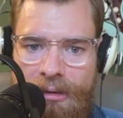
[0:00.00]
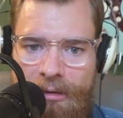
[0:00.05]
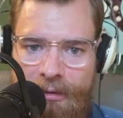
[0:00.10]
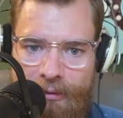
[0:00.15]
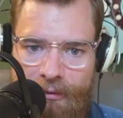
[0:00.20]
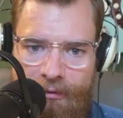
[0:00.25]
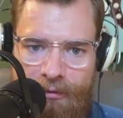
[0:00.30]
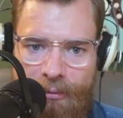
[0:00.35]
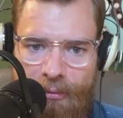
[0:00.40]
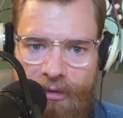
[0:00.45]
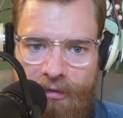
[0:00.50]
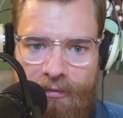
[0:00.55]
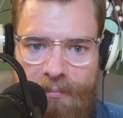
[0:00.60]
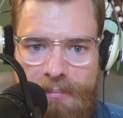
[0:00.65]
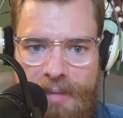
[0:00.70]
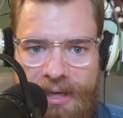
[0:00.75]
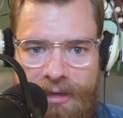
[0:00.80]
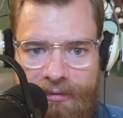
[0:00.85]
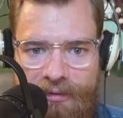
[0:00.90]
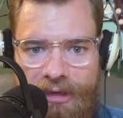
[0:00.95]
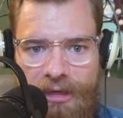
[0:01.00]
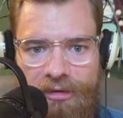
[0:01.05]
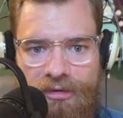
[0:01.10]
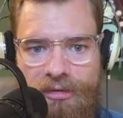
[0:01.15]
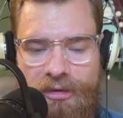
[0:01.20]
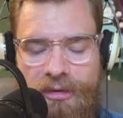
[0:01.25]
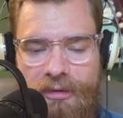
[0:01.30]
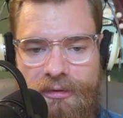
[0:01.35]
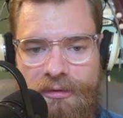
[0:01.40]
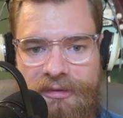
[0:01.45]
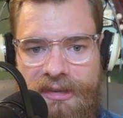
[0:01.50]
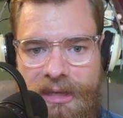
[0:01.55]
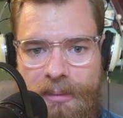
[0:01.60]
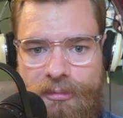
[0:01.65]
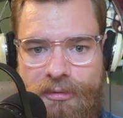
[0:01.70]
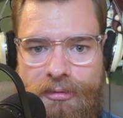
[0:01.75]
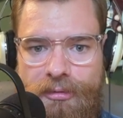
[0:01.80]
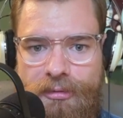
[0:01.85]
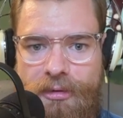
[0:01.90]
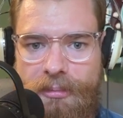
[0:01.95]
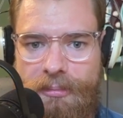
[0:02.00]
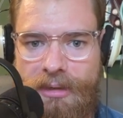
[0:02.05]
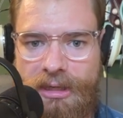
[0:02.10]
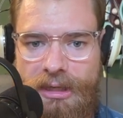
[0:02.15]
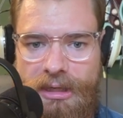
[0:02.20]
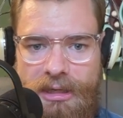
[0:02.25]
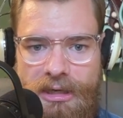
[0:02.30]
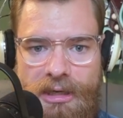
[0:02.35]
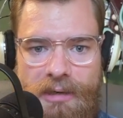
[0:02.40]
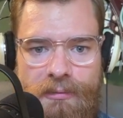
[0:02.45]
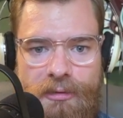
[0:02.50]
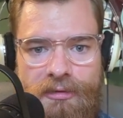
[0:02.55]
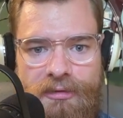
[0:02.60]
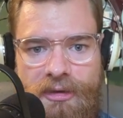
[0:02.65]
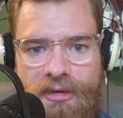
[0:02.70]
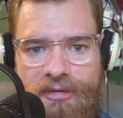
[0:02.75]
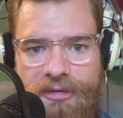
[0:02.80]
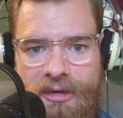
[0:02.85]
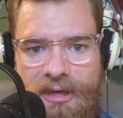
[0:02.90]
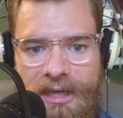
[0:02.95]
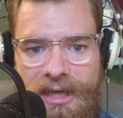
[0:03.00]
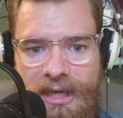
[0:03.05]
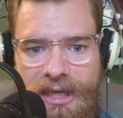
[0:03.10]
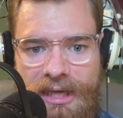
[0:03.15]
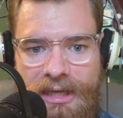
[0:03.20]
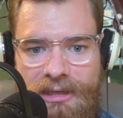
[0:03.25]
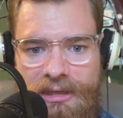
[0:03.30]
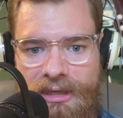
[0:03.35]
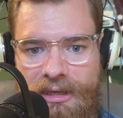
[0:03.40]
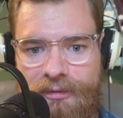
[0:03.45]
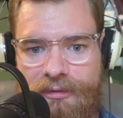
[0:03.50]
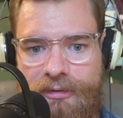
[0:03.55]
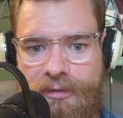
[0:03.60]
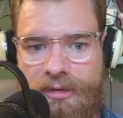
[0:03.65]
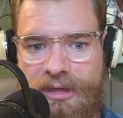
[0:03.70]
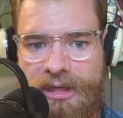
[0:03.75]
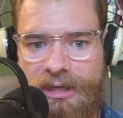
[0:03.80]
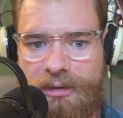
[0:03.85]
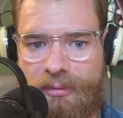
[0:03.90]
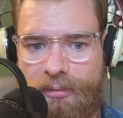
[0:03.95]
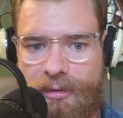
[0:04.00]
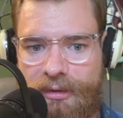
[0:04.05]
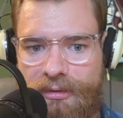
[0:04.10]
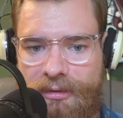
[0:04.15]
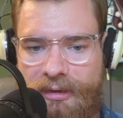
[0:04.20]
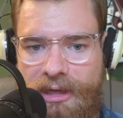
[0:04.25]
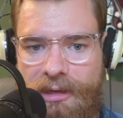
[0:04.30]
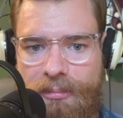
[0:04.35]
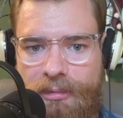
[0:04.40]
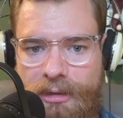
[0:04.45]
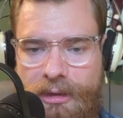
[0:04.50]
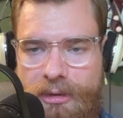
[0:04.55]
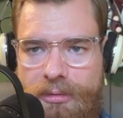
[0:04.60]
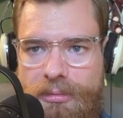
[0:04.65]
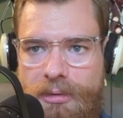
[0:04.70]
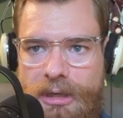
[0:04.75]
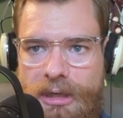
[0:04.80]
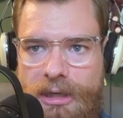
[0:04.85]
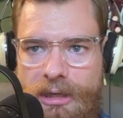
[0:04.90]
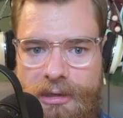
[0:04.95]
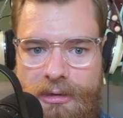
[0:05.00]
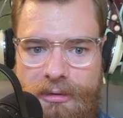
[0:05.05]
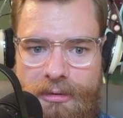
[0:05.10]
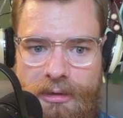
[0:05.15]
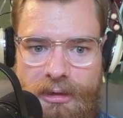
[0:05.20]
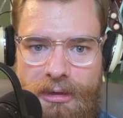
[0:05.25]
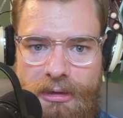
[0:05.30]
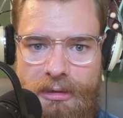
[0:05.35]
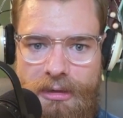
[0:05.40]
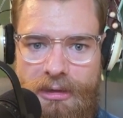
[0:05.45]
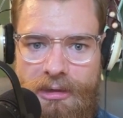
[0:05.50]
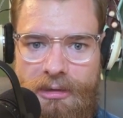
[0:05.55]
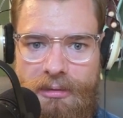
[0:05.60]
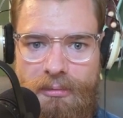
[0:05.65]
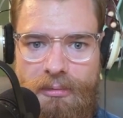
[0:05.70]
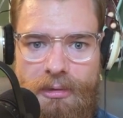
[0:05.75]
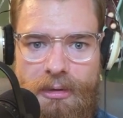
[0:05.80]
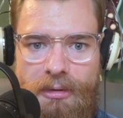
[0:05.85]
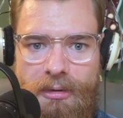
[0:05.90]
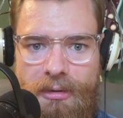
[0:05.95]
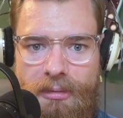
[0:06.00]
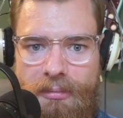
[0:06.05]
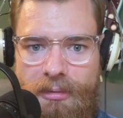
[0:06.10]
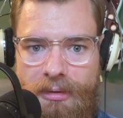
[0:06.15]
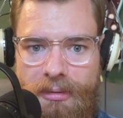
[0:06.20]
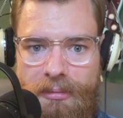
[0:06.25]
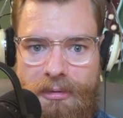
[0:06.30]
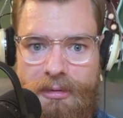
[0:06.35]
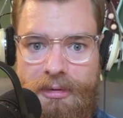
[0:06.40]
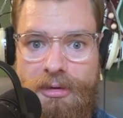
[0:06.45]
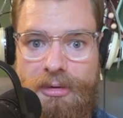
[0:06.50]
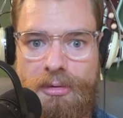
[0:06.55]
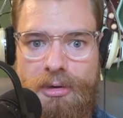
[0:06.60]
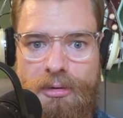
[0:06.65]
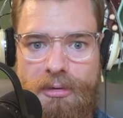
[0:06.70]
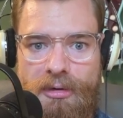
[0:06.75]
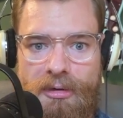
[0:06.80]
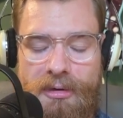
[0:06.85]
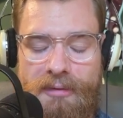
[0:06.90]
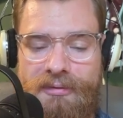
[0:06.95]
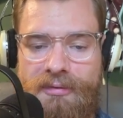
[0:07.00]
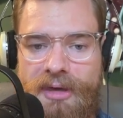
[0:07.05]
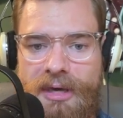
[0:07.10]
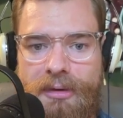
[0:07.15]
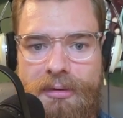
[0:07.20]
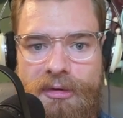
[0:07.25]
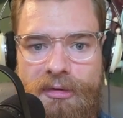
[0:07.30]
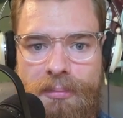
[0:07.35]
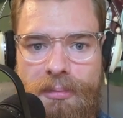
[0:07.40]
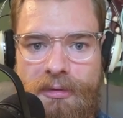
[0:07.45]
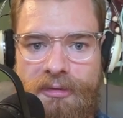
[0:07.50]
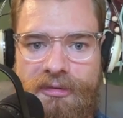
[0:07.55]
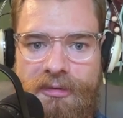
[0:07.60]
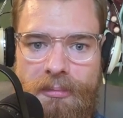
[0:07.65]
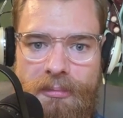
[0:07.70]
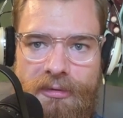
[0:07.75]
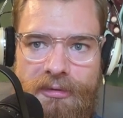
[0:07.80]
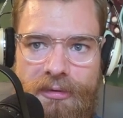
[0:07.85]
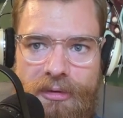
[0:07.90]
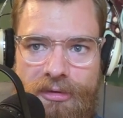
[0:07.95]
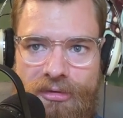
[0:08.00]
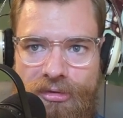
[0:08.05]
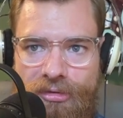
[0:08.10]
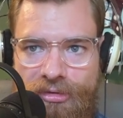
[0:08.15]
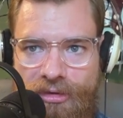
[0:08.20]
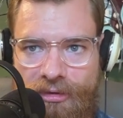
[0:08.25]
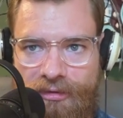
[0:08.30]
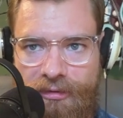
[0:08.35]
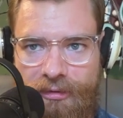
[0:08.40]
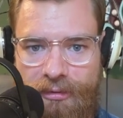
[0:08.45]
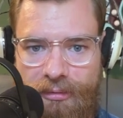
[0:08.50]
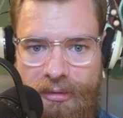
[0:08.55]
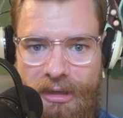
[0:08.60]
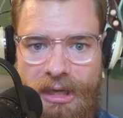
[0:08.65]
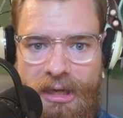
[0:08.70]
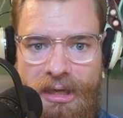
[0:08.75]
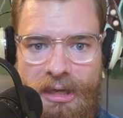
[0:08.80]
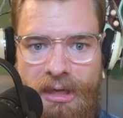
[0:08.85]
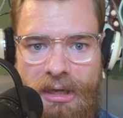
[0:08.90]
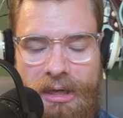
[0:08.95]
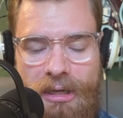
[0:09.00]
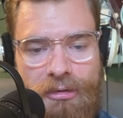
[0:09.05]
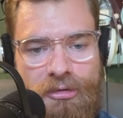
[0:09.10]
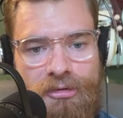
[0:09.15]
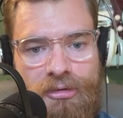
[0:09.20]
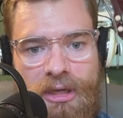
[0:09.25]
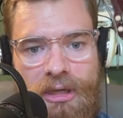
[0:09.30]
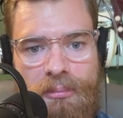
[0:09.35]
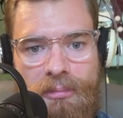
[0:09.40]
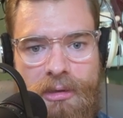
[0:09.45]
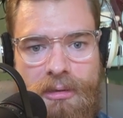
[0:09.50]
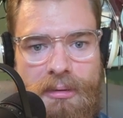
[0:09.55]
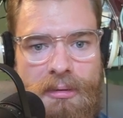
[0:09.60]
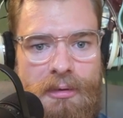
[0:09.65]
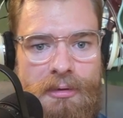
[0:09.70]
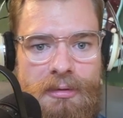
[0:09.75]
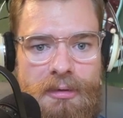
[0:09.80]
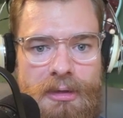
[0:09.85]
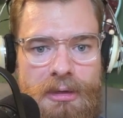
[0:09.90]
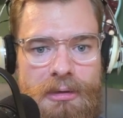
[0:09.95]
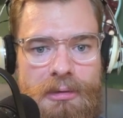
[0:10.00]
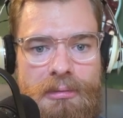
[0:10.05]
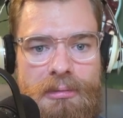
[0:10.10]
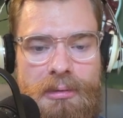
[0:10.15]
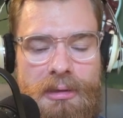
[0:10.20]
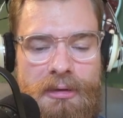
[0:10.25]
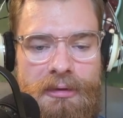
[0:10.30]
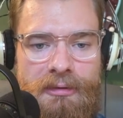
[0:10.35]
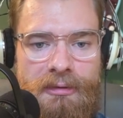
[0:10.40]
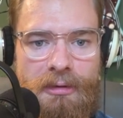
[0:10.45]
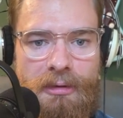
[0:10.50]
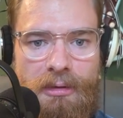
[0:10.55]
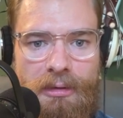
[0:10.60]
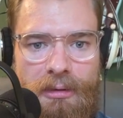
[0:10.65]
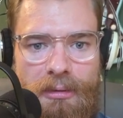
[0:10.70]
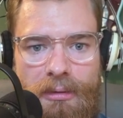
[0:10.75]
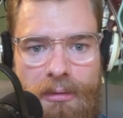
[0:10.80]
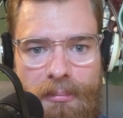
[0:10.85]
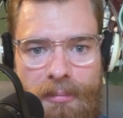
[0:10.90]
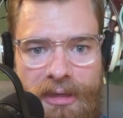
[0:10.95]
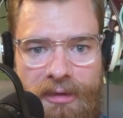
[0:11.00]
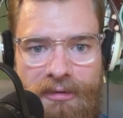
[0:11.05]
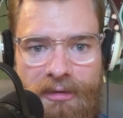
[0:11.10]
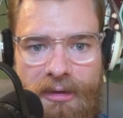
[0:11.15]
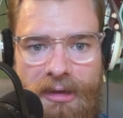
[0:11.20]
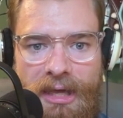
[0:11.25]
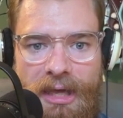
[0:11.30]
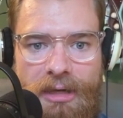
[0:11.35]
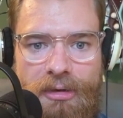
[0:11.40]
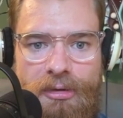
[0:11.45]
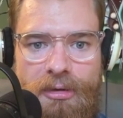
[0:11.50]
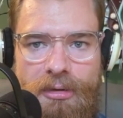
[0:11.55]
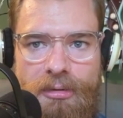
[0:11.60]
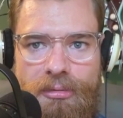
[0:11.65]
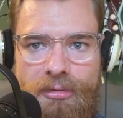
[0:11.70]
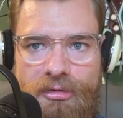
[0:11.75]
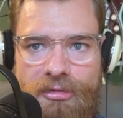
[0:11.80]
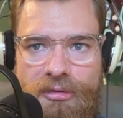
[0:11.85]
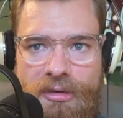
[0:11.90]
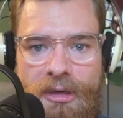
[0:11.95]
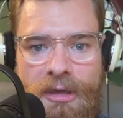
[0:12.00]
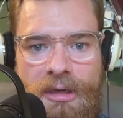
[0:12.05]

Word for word: So, this meditation stems from a conversation I had yesterday with Emily Kwok, the uh, one of the, the co owner and founder of Princeton Brazilian Jiu Jitsu, and Shane McCarthy, who is our amazing head coach